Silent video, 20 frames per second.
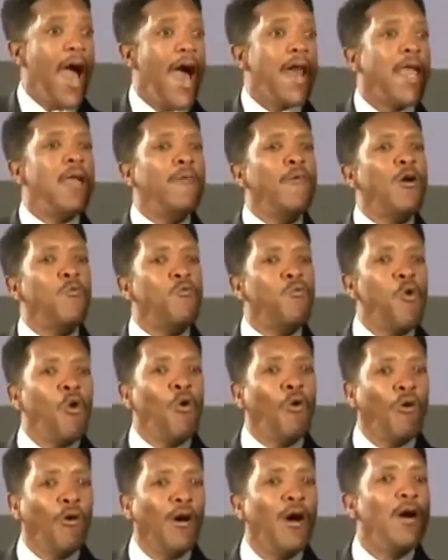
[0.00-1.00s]
And he would
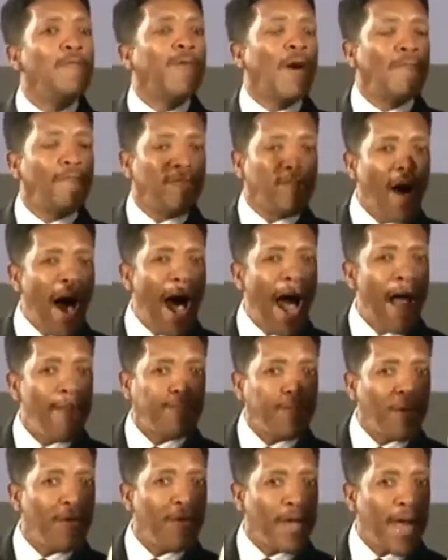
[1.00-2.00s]
rule from
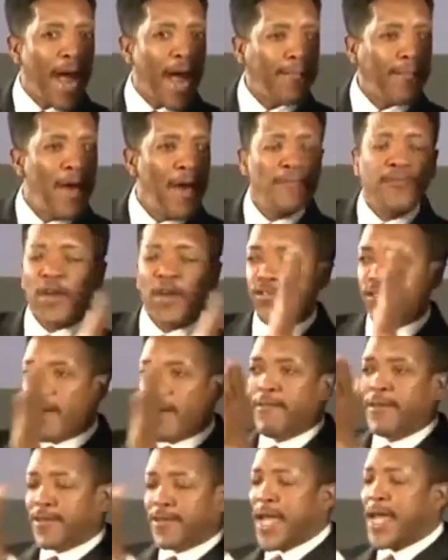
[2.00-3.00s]
538 to
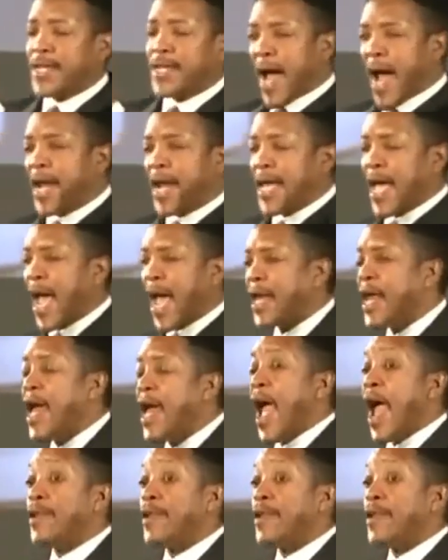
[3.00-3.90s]
1798,